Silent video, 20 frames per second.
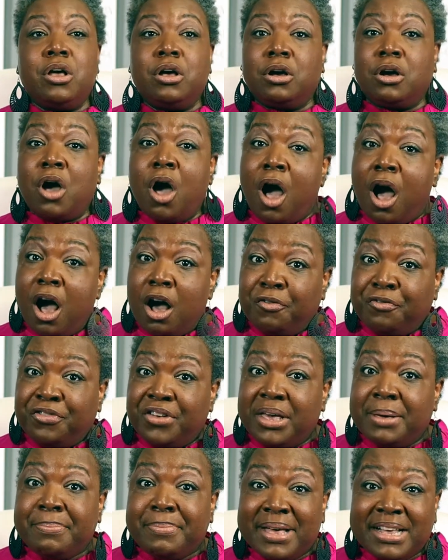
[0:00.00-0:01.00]

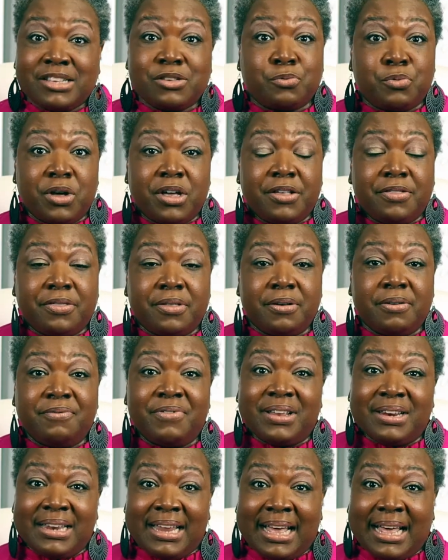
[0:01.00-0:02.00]
coffee mixed with
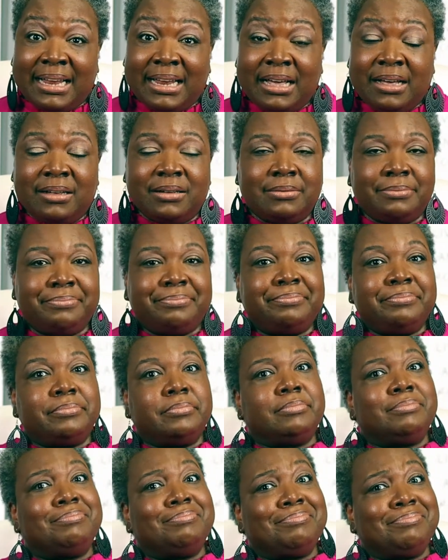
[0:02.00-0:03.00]
vanilla.
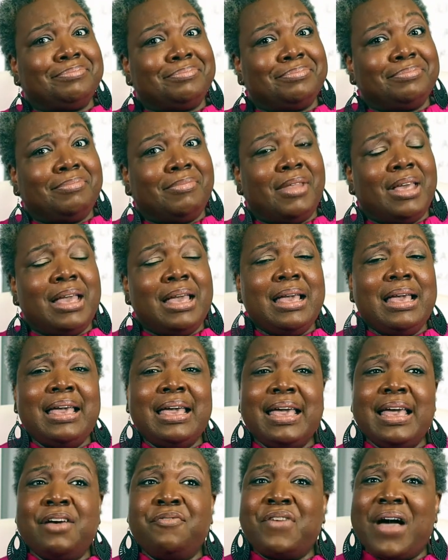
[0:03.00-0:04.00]

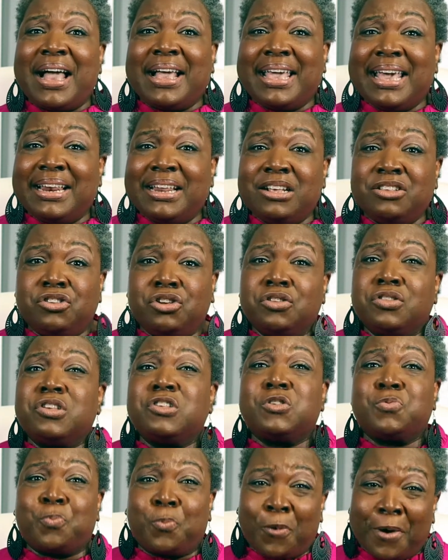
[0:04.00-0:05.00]
If I get into the
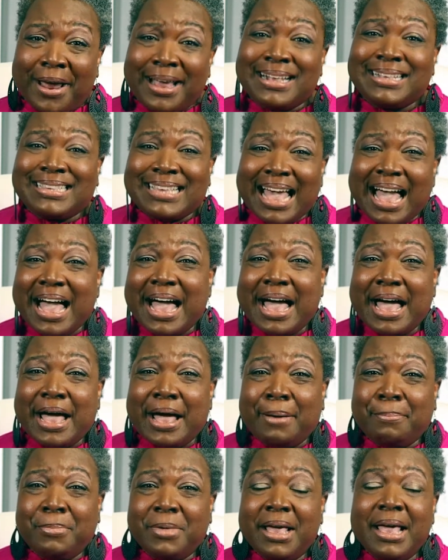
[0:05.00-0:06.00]

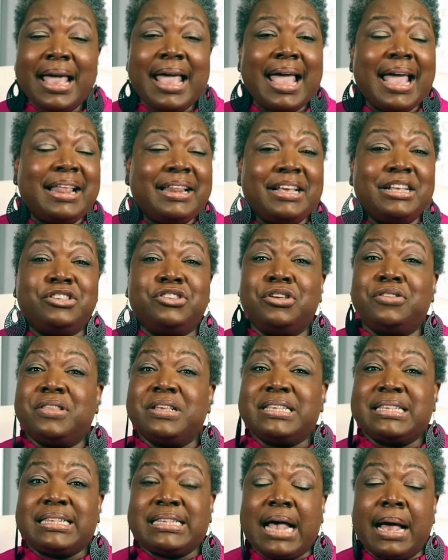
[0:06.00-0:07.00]
springtime and into the
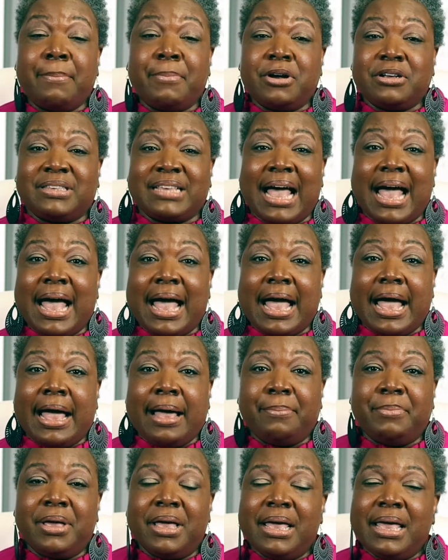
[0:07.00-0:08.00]

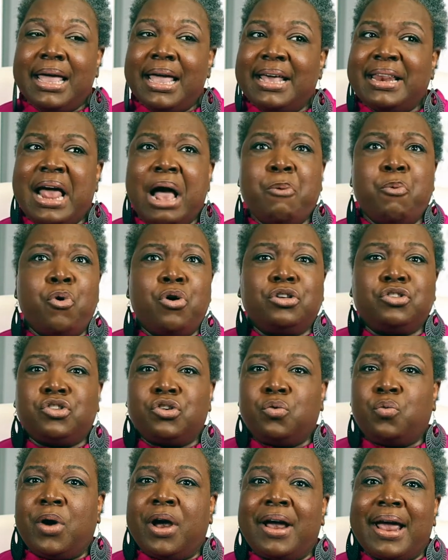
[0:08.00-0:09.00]
summertime and I want to
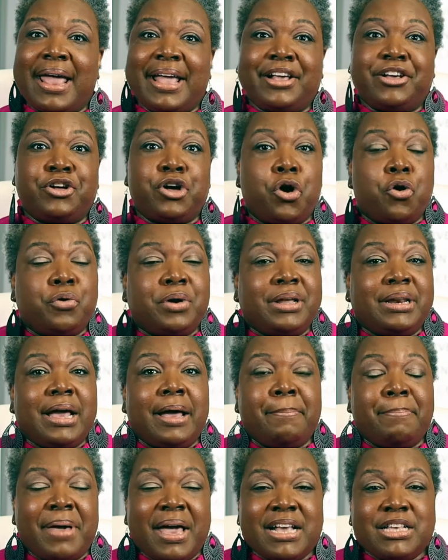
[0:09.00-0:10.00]
wear a
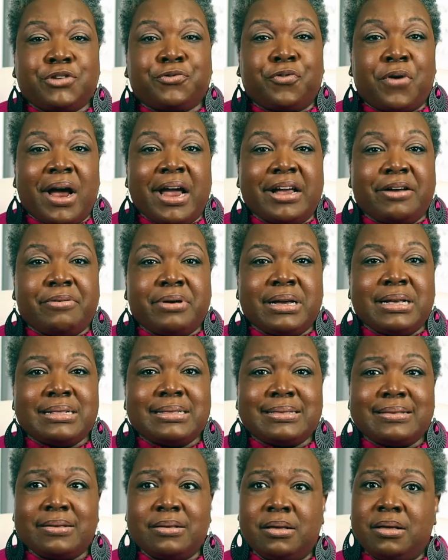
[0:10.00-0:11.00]
coconut-based
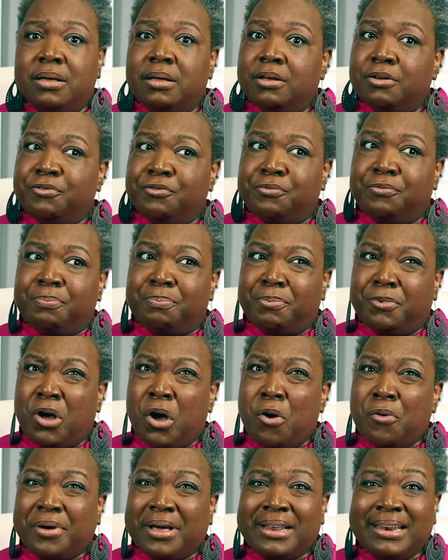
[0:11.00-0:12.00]
fragrance,
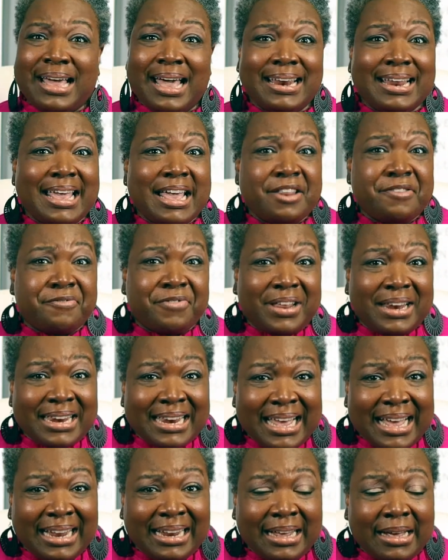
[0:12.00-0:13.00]
coconut and
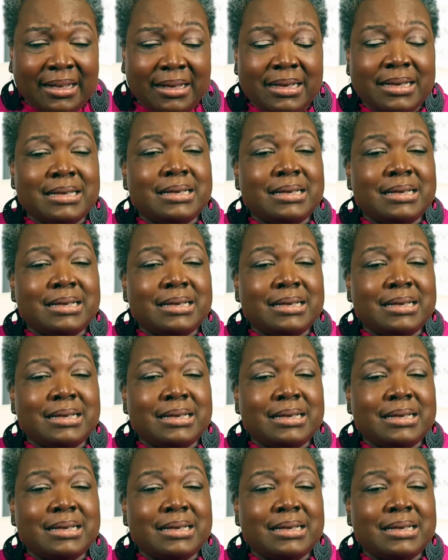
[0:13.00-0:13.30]
vanilla,